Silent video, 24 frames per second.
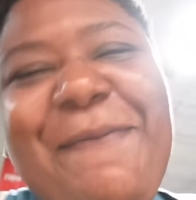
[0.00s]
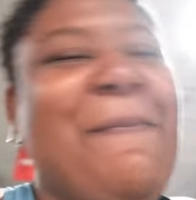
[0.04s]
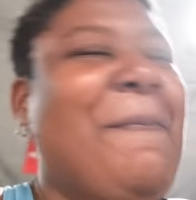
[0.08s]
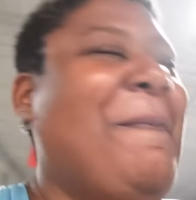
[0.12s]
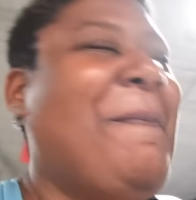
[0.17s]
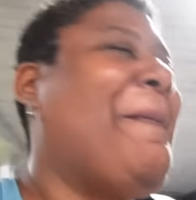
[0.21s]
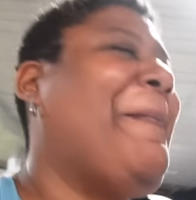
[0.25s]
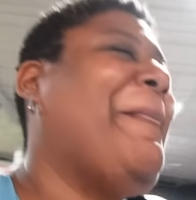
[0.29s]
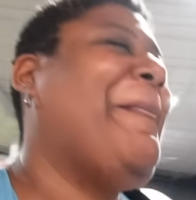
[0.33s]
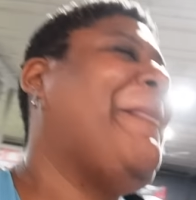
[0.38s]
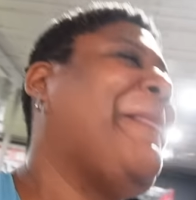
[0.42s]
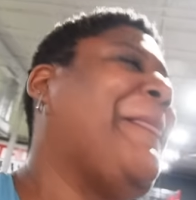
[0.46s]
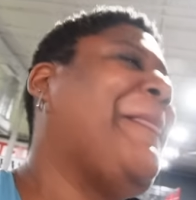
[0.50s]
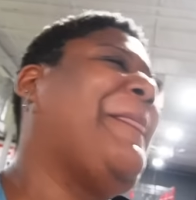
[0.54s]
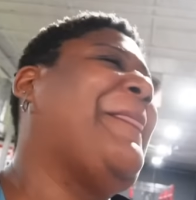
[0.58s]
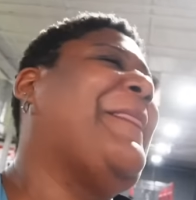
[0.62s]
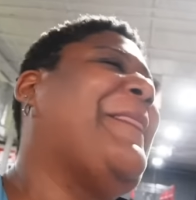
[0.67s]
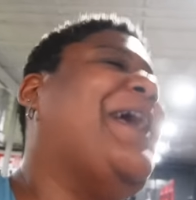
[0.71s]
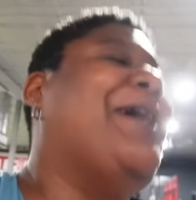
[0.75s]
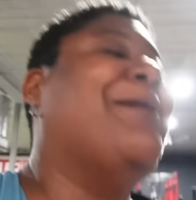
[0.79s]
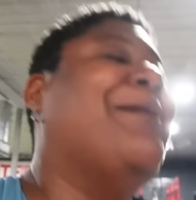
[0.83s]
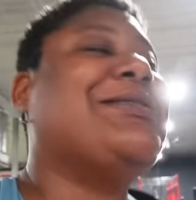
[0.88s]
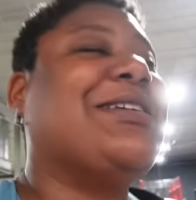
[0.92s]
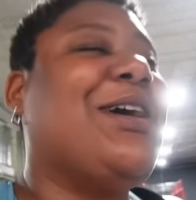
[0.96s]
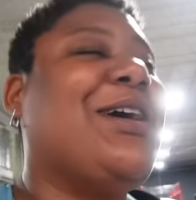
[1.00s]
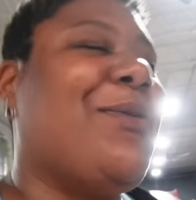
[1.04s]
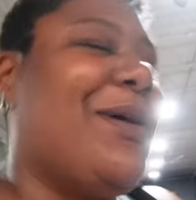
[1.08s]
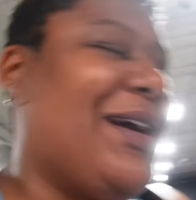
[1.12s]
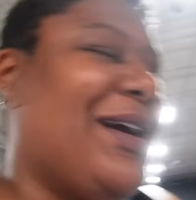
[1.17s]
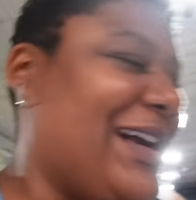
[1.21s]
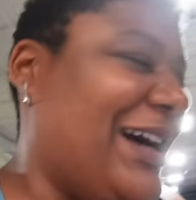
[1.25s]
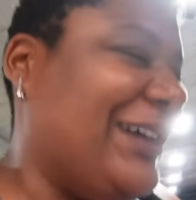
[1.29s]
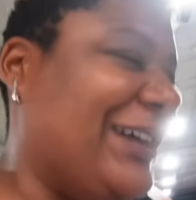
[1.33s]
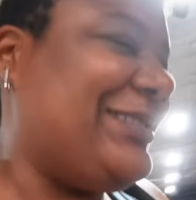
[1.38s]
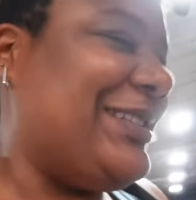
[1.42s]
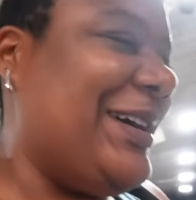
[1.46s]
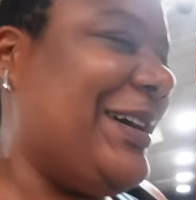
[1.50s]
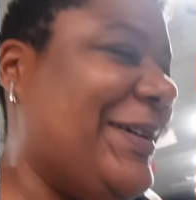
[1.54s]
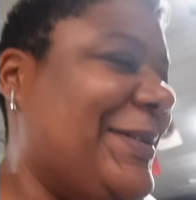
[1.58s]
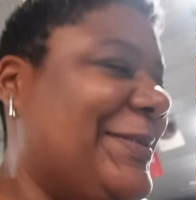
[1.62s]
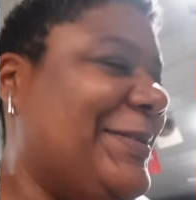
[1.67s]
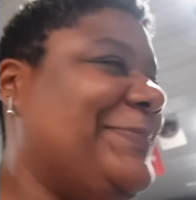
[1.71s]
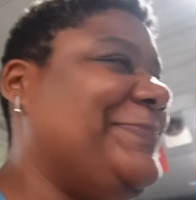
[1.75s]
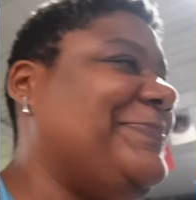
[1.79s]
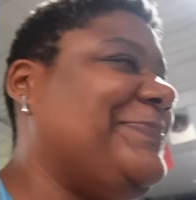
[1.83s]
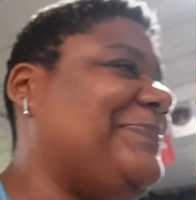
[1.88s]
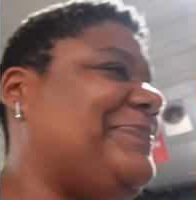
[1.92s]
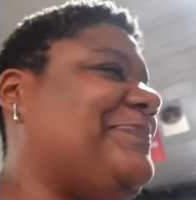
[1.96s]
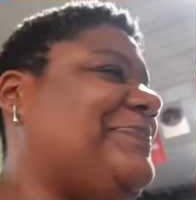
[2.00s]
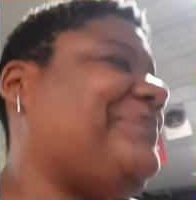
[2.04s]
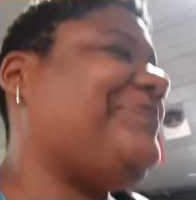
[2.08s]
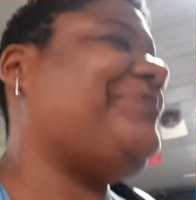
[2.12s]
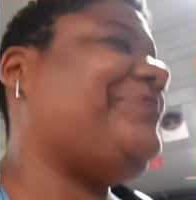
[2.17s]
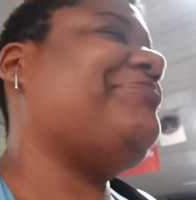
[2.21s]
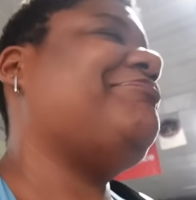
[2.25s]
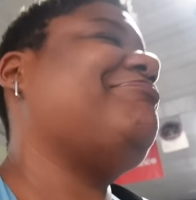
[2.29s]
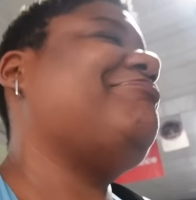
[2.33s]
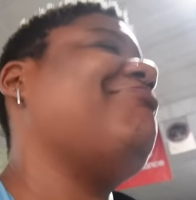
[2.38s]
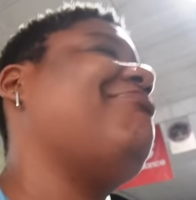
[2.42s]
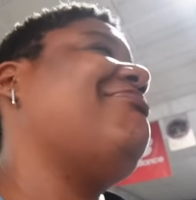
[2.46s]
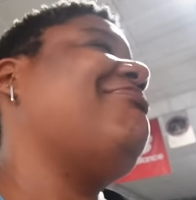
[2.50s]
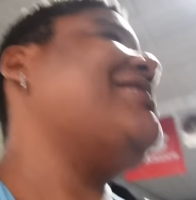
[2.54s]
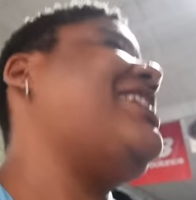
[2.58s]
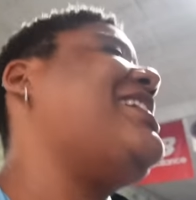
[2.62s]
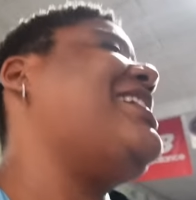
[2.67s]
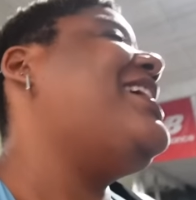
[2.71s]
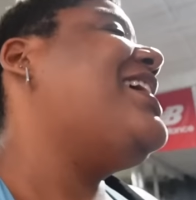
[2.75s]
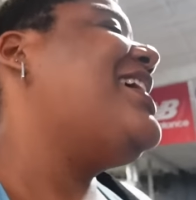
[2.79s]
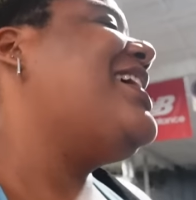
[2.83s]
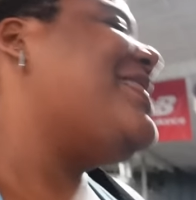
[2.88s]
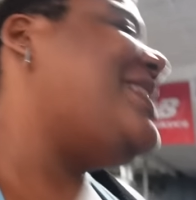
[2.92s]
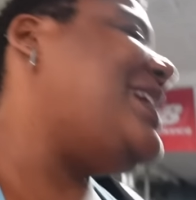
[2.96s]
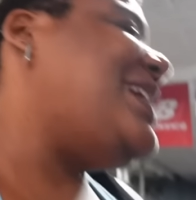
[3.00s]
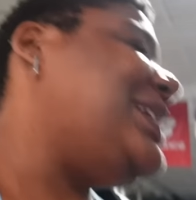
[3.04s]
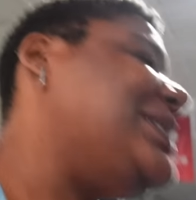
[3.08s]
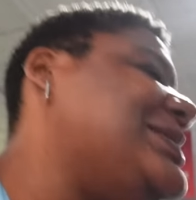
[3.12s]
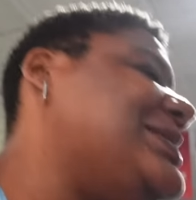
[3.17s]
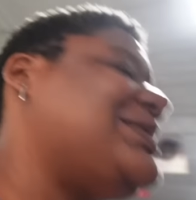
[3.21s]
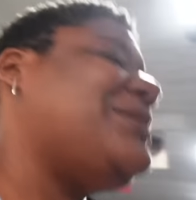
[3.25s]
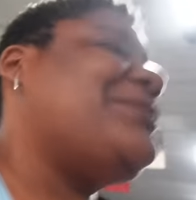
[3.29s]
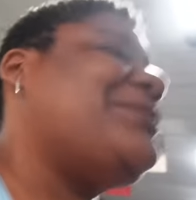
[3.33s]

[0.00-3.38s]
It was a good workout though. Thank you so